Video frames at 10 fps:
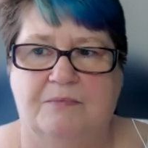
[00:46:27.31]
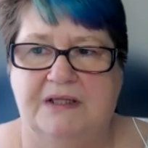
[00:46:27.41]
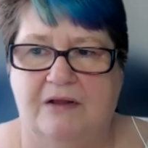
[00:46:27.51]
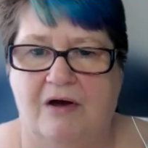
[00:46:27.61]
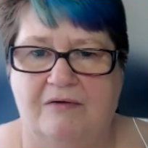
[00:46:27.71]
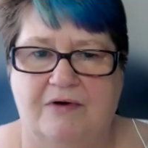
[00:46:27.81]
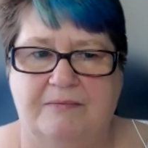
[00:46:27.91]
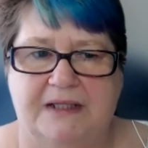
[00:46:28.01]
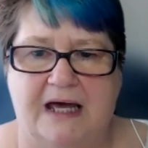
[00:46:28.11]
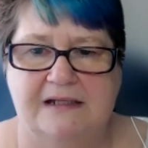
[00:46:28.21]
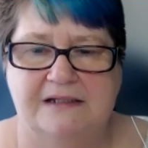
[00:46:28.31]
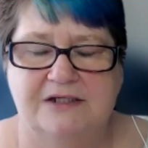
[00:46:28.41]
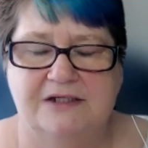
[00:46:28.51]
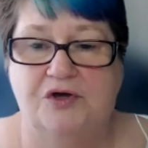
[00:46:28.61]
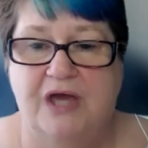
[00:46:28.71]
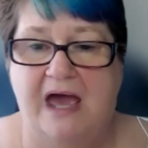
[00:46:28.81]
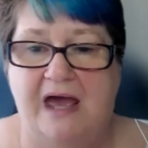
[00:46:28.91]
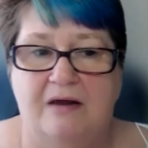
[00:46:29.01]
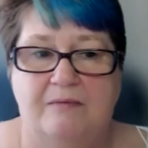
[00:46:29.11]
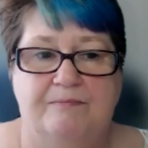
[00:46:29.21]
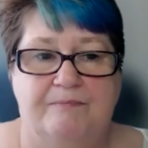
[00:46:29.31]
with Lightroom and that. So you can